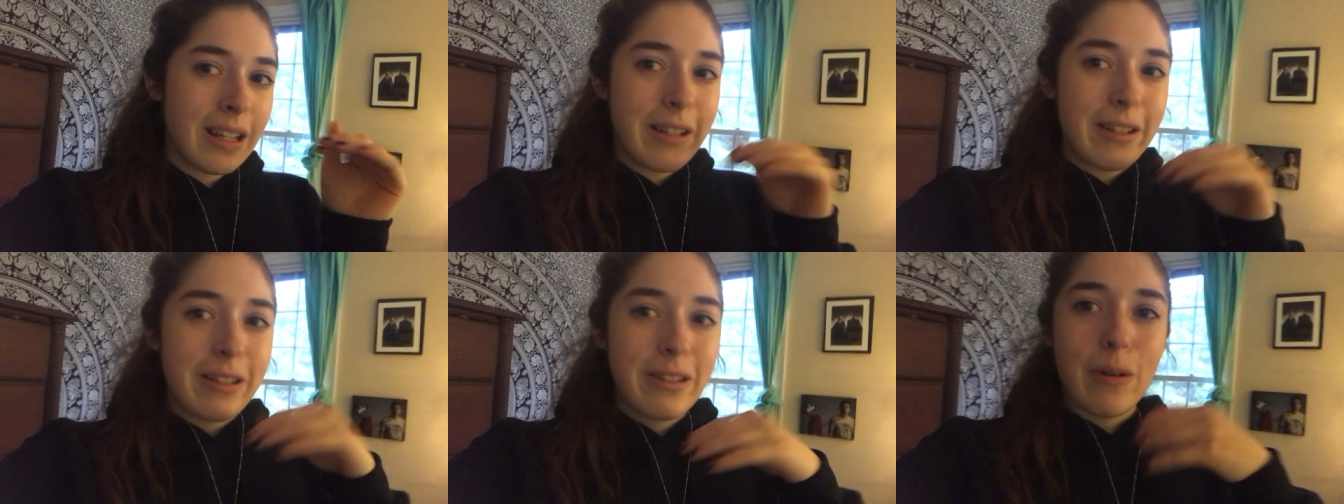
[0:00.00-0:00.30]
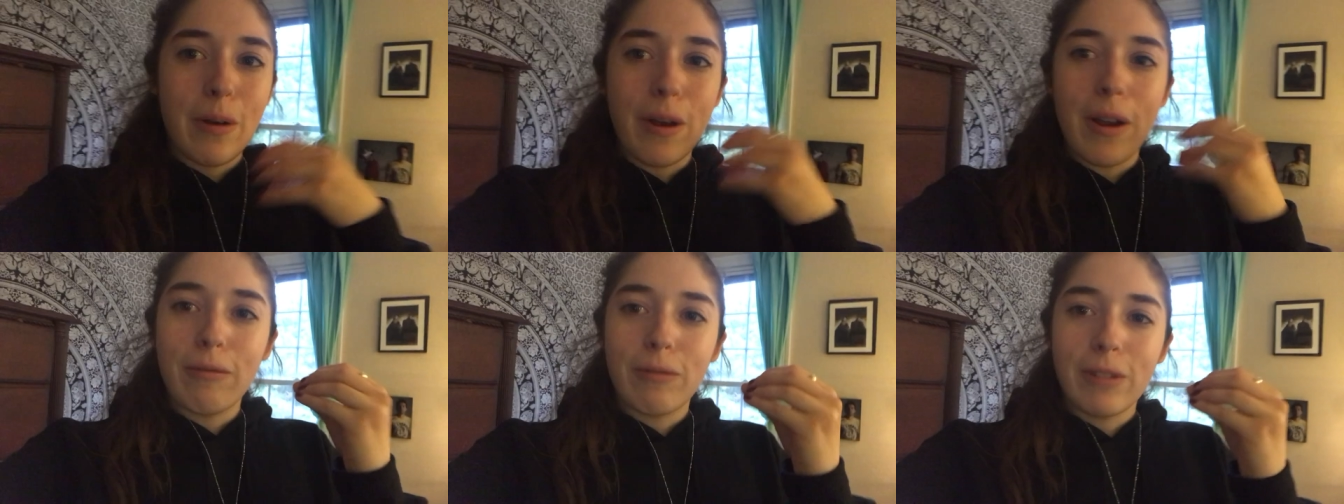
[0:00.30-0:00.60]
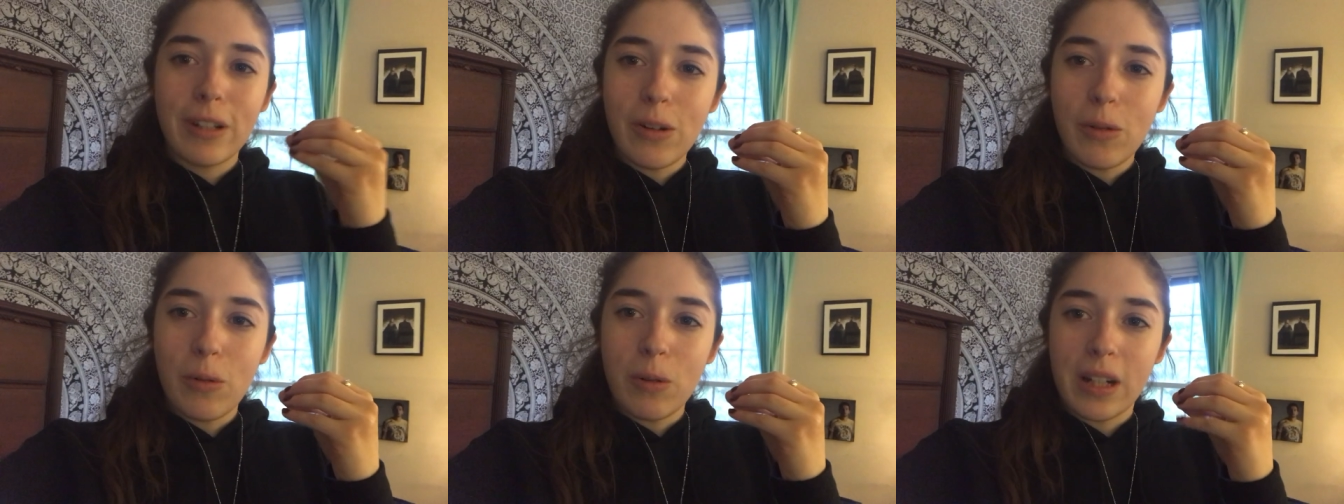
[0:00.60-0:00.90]
so I
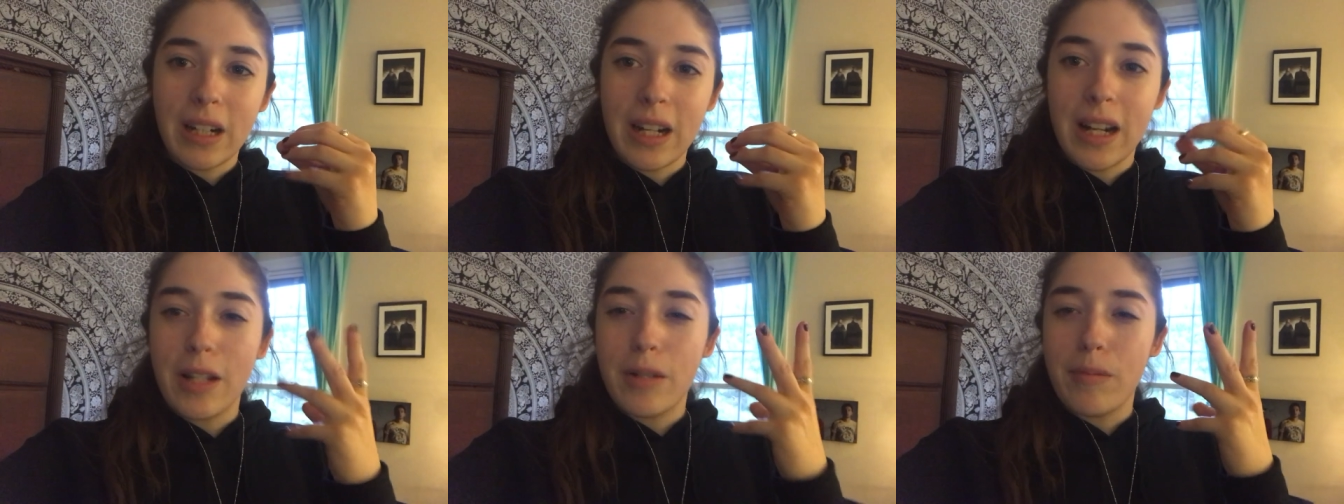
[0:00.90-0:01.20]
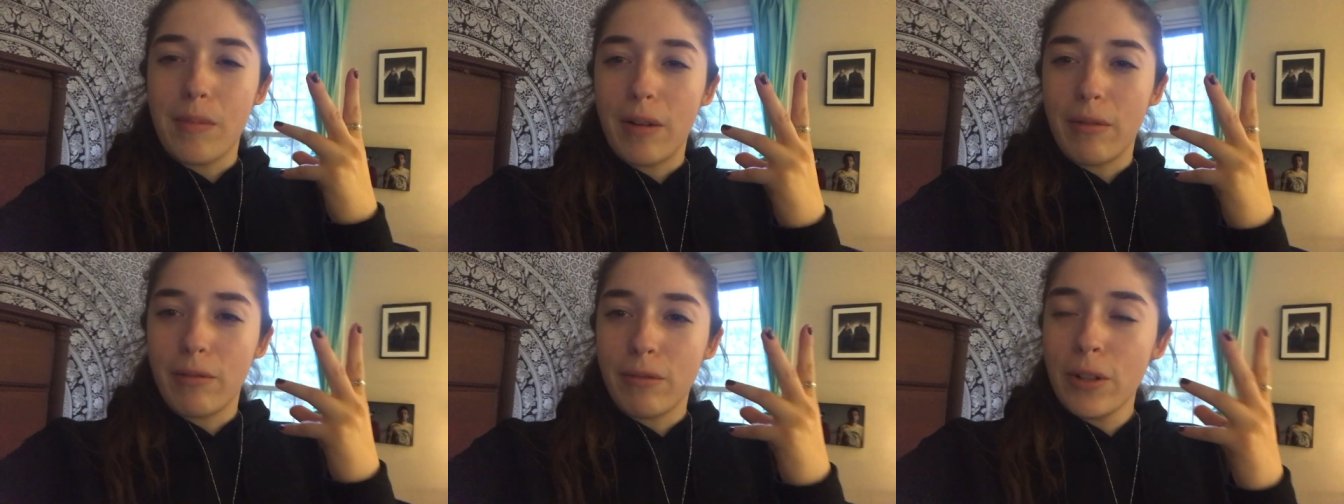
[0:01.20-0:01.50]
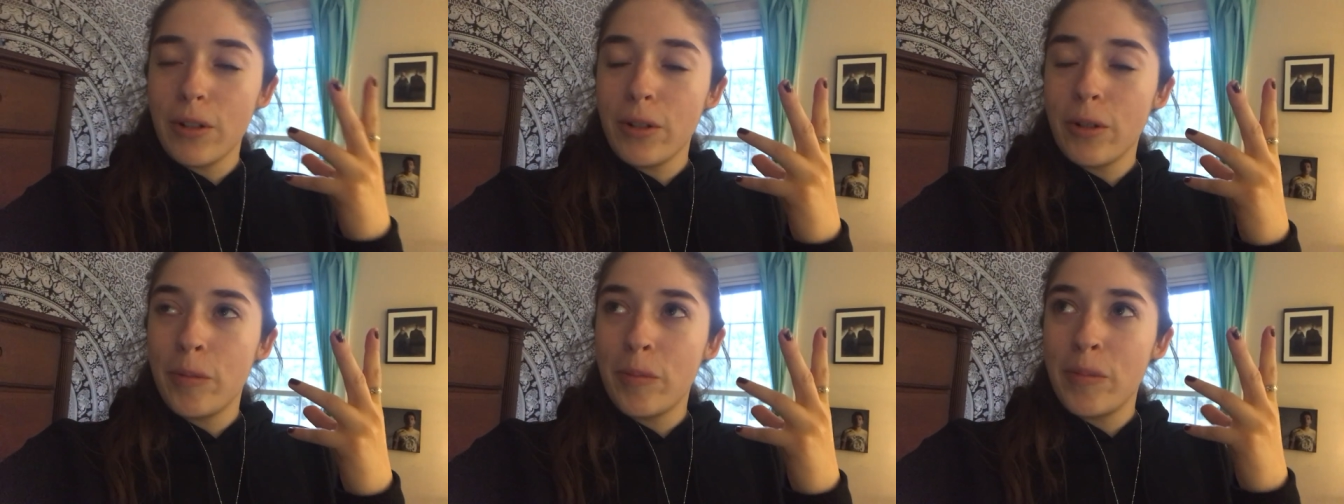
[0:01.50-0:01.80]
reorganized my
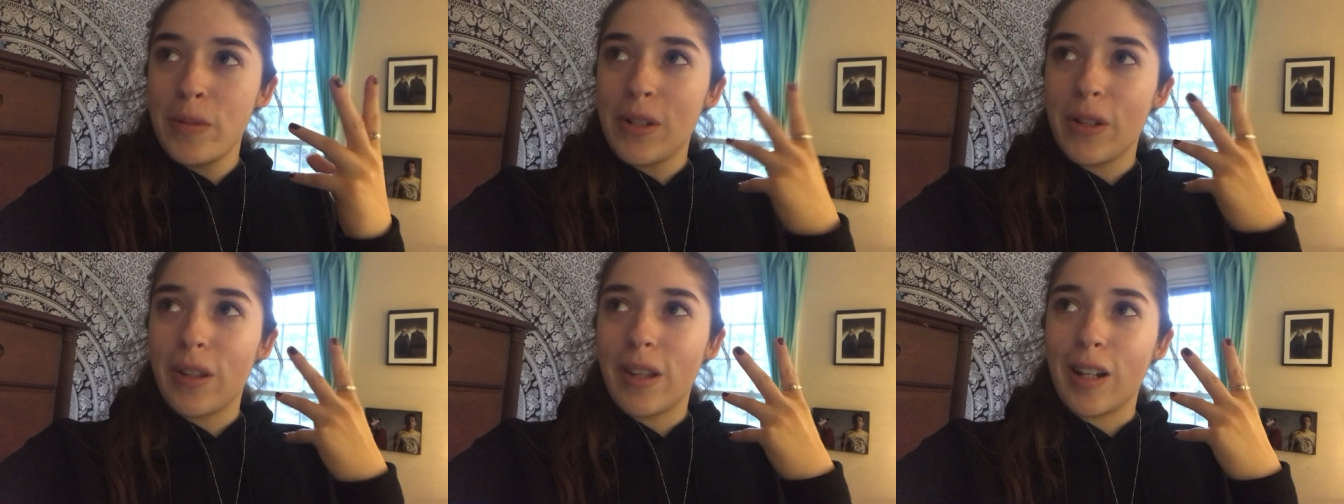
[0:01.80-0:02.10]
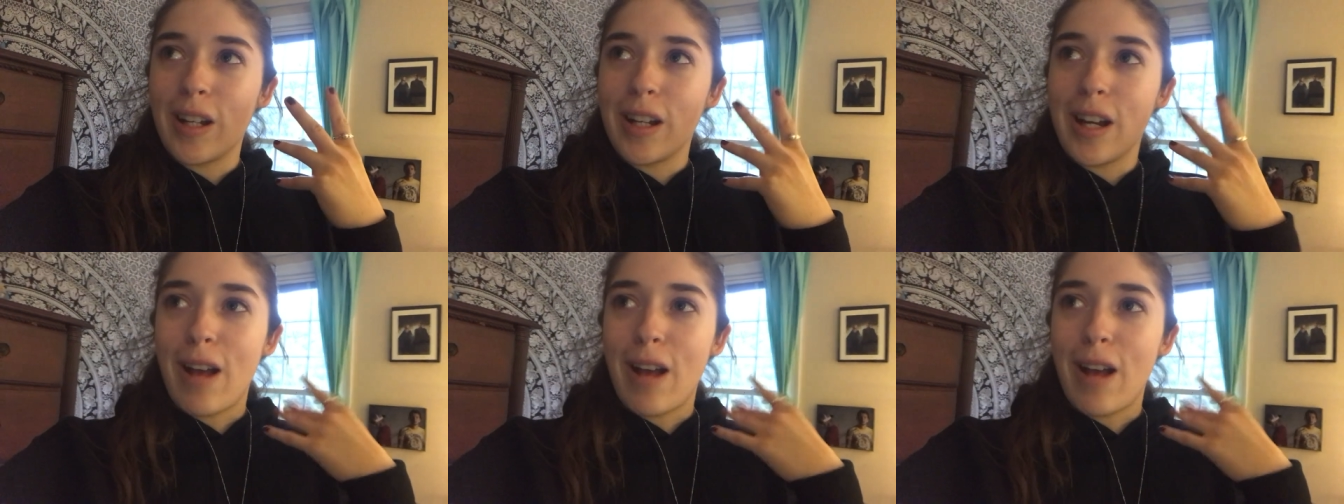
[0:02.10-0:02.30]
room so that I'd